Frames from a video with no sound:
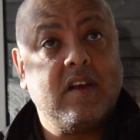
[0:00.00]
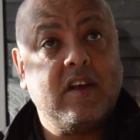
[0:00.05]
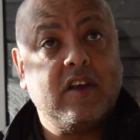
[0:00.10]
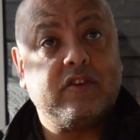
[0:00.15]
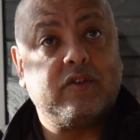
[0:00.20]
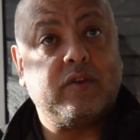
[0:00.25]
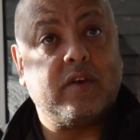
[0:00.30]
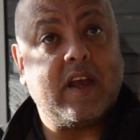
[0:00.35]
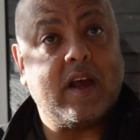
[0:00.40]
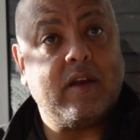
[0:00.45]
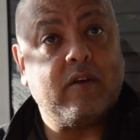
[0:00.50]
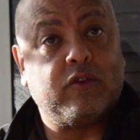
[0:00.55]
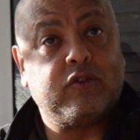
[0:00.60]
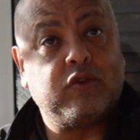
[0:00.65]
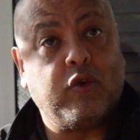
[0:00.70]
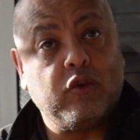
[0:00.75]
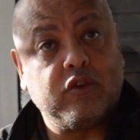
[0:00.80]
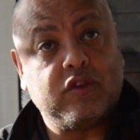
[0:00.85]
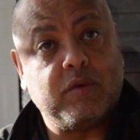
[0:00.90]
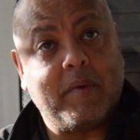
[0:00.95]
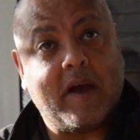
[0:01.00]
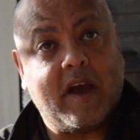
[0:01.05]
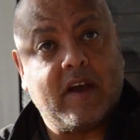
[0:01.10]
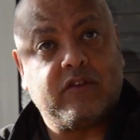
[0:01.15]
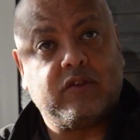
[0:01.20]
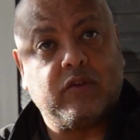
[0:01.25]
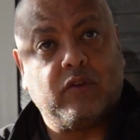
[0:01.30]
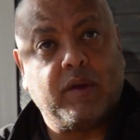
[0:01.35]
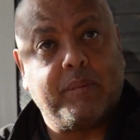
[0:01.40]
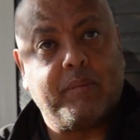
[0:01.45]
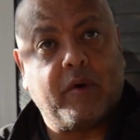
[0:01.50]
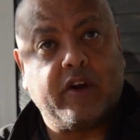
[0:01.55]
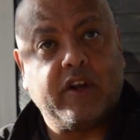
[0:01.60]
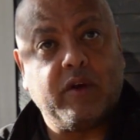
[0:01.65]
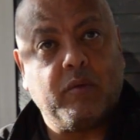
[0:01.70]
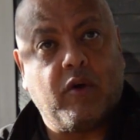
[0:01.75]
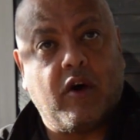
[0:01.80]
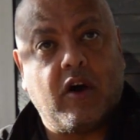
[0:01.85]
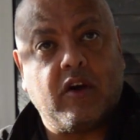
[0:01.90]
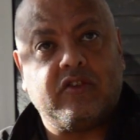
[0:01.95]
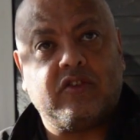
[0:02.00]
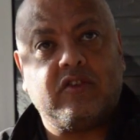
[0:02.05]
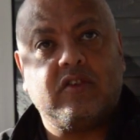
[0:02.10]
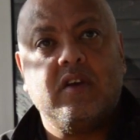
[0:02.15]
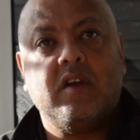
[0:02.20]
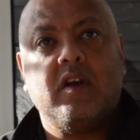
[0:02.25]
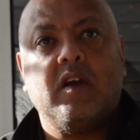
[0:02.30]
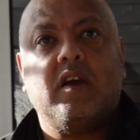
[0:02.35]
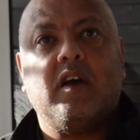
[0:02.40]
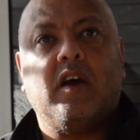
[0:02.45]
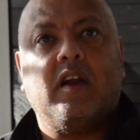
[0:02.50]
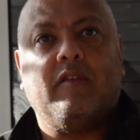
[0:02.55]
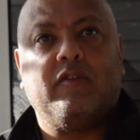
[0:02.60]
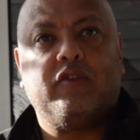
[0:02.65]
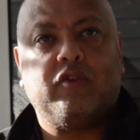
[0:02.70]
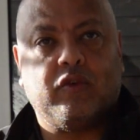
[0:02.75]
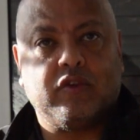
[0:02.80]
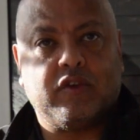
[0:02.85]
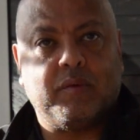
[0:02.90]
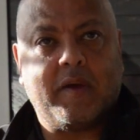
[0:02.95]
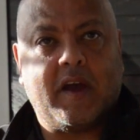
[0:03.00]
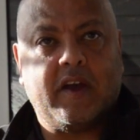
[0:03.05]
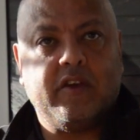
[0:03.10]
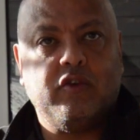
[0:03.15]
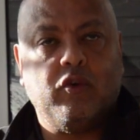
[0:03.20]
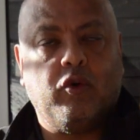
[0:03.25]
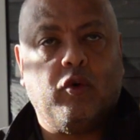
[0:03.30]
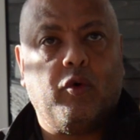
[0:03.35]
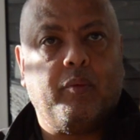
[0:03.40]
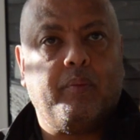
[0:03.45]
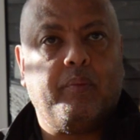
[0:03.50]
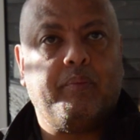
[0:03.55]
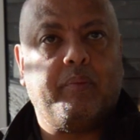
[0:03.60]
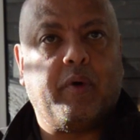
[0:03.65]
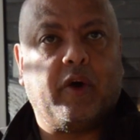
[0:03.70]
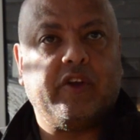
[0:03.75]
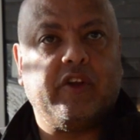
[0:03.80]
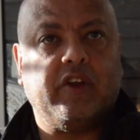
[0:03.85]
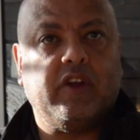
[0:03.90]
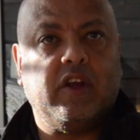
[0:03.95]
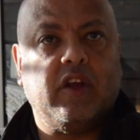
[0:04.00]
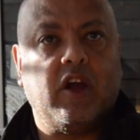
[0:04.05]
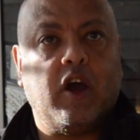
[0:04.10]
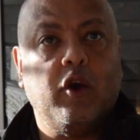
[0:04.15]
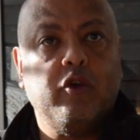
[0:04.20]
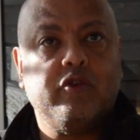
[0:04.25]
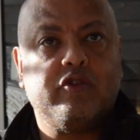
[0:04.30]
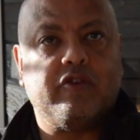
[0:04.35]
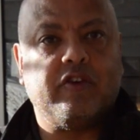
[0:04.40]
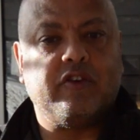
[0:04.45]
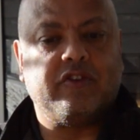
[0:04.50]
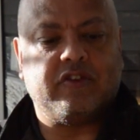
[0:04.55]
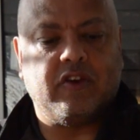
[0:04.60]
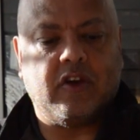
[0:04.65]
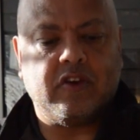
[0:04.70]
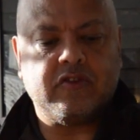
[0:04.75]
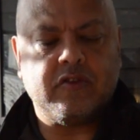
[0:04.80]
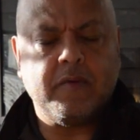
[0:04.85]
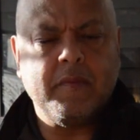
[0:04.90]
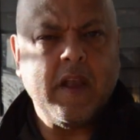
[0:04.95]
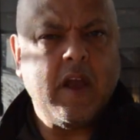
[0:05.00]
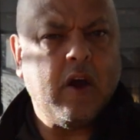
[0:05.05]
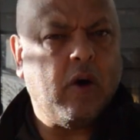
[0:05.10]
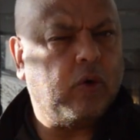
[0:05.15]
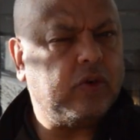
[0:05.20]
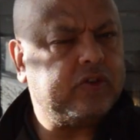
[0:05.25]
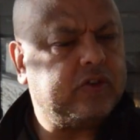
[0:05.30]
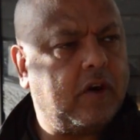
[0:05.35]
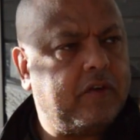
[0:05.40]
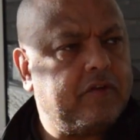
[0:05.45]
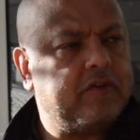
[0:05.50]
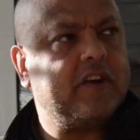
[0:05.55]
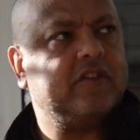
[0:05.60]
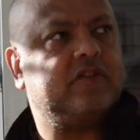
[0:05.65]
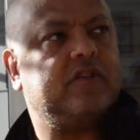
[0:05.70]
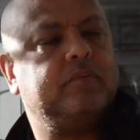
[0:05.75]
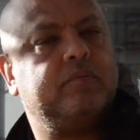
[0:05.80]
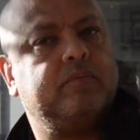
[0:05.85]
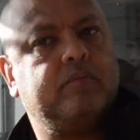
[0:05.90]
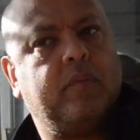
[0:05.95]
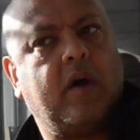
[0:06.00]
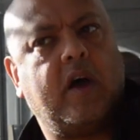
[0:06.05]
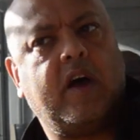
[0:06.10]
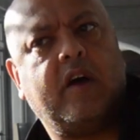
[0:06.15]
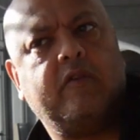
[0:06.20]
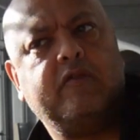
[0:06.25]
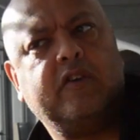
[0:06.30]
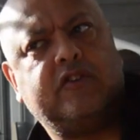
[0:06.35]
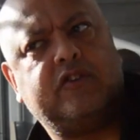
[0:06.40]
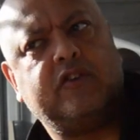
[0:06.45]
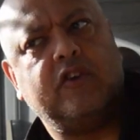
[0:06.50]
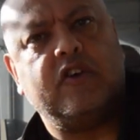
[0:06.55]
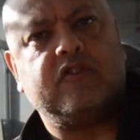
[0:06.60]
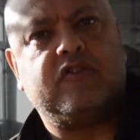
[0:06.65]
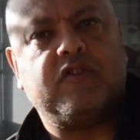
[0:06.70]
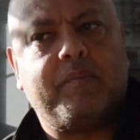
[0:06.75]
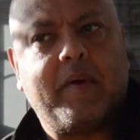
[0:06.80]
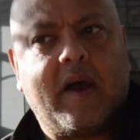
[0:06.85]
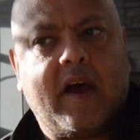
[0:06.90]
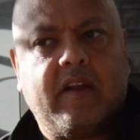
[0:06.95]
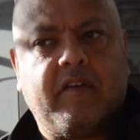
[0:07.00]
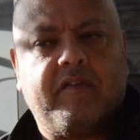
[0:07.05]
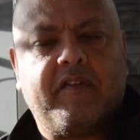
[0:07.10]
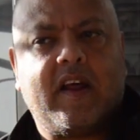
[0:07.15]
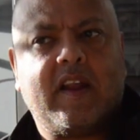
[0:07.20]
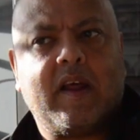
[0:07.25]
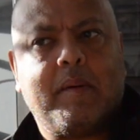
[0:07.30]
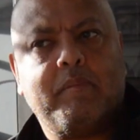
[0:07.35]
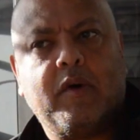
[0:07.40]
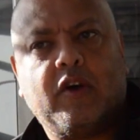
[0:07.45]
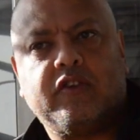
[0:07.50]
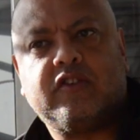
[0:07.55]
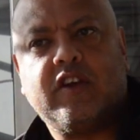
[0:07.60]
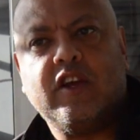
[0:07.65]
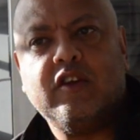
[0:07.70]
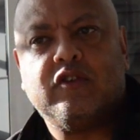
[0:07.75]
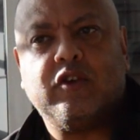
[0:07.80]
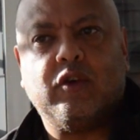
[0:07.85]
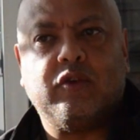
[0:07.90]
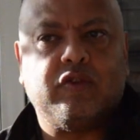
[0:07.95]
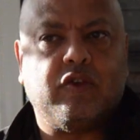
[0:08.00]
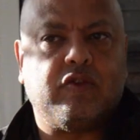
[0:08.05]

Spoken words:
So again, I've talked about sort of the body wash, and I've talked about your body odour as such. Also, I've read some research about the fact that mosquitoes are